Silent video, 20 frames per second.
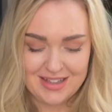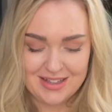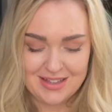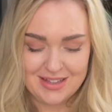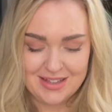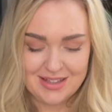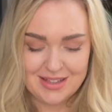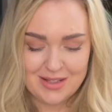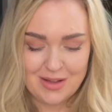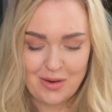
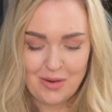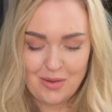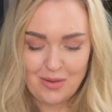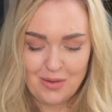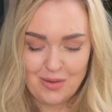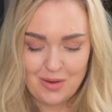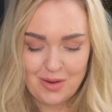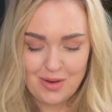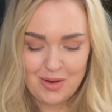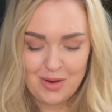So
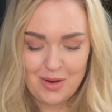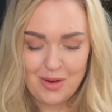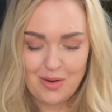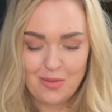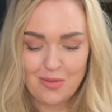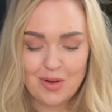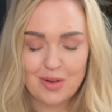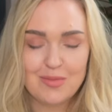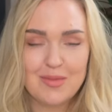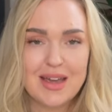
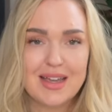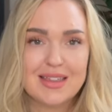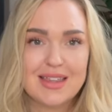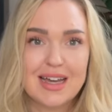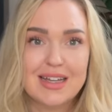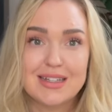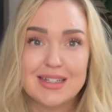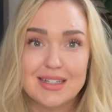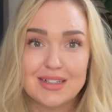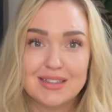we'll make
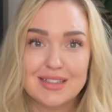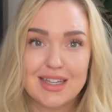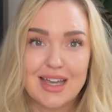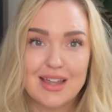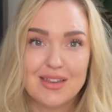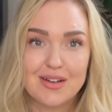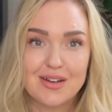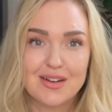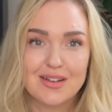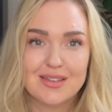that deal
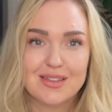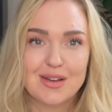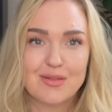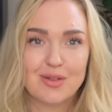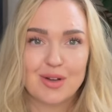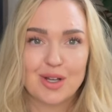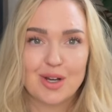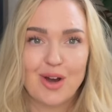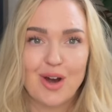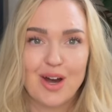together that we're
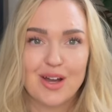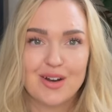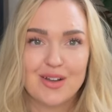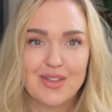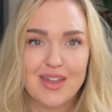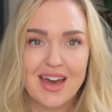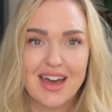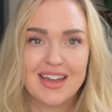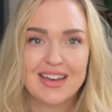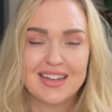gonna honor
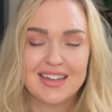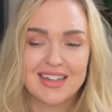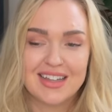that.